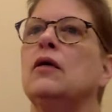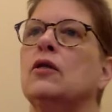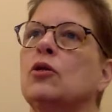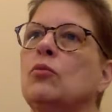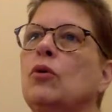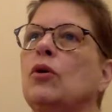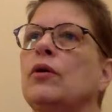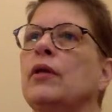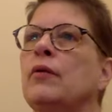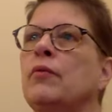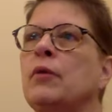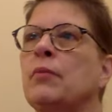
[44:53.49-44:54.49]
the more that
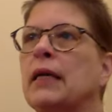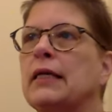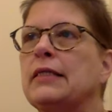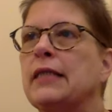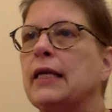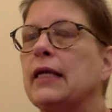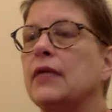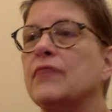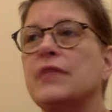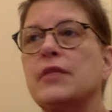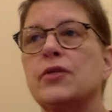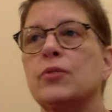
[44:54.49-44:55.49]
we meditate, even
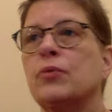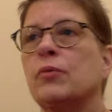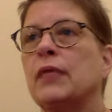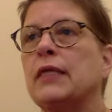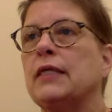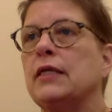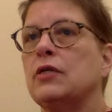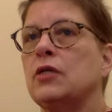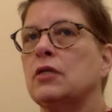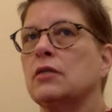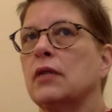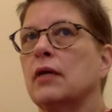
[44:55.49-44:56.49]
simple
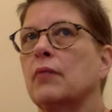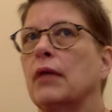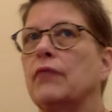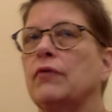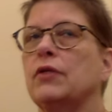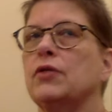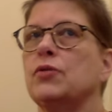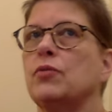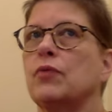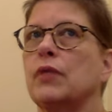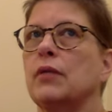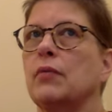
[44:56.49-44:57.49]
meditations like mindfulness
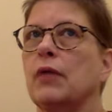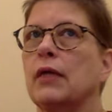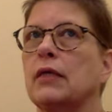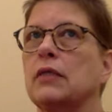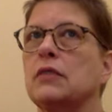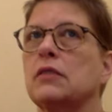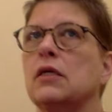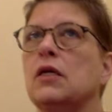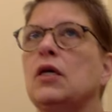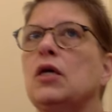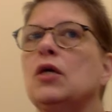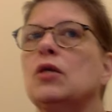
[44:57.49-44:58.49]
breathing practice,
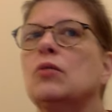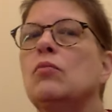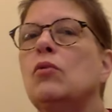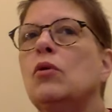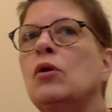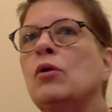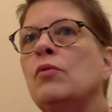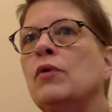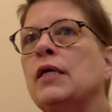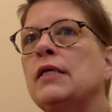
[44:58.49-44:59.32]
the more we